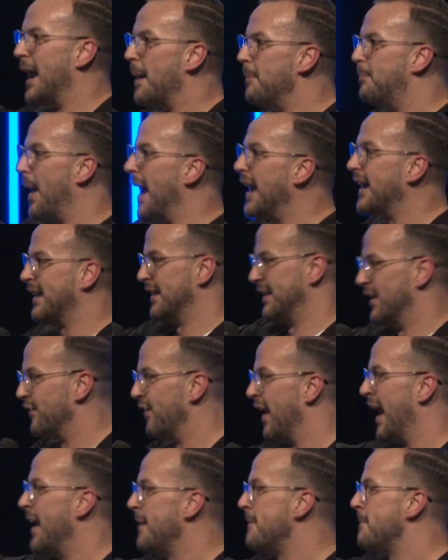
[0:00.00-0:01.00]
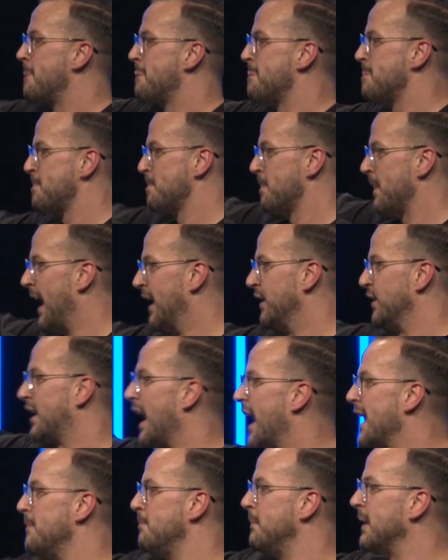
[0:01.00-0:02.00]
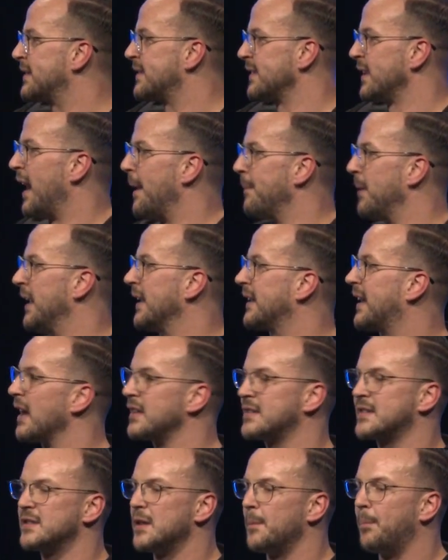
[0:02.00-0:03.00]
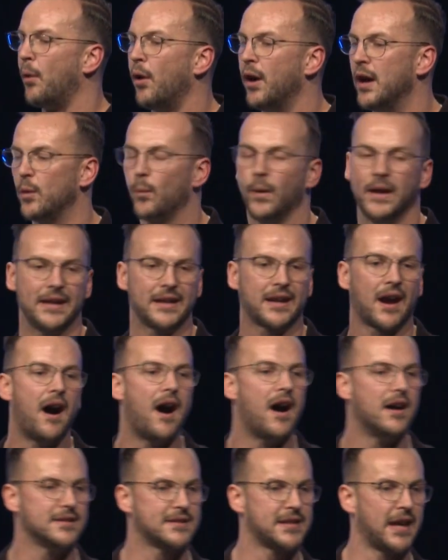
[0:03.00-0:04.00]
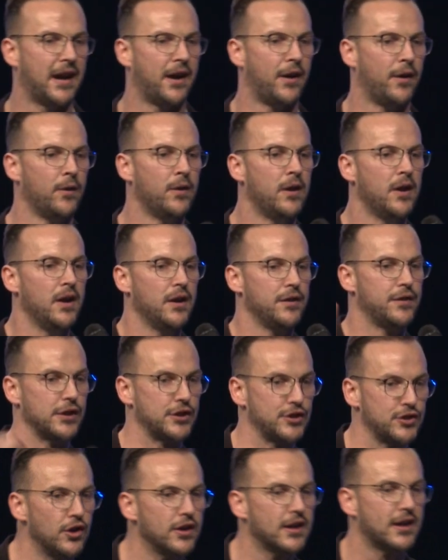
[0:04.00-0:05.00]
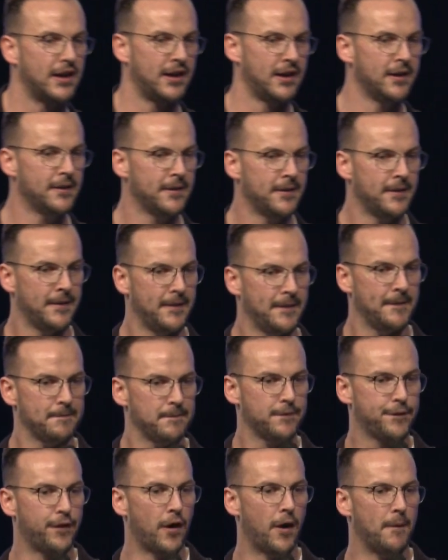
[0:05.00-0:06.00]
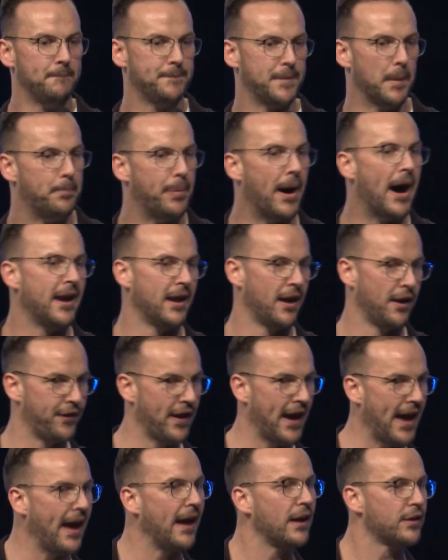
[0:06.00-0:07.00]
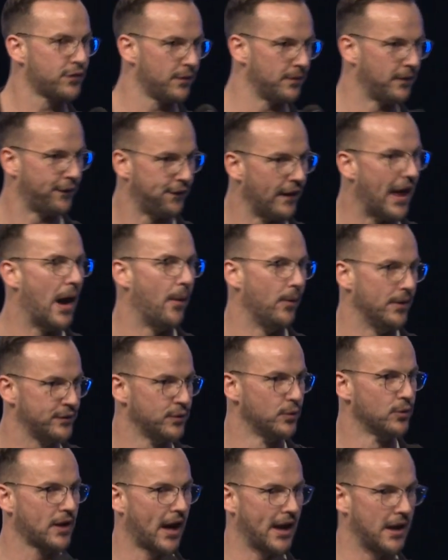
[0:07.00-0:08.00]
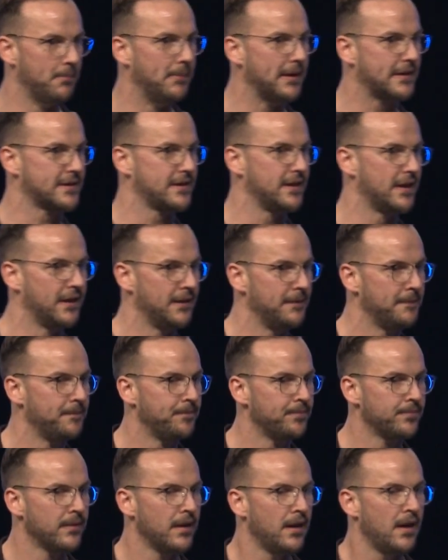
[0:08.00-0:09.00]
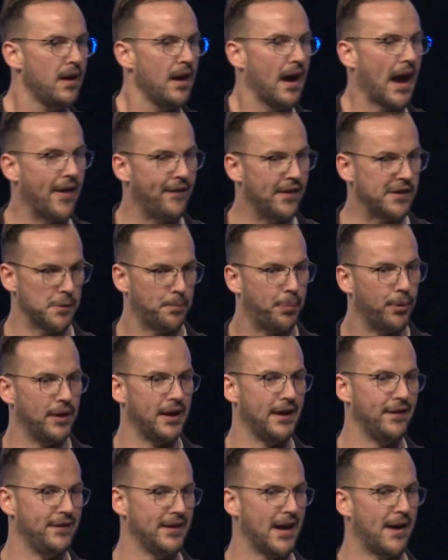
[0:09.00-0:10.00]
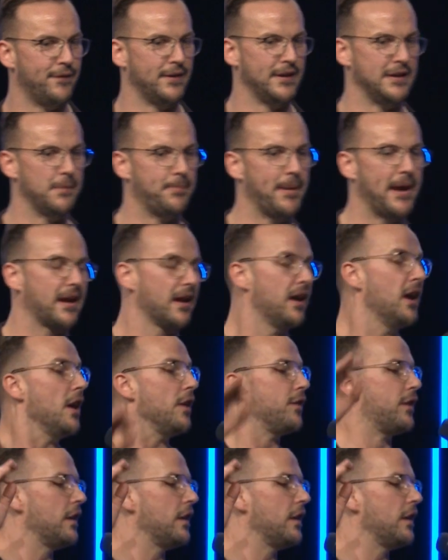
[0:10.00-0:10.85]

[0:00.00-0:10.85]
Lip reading: And I'm baking it, right? And you kind of mix it up, and it gets to the point where you can't tell the sugar from the butter, the eggs from the flour. It's all kind of mixed in. And then you put it in the oven and you bake it.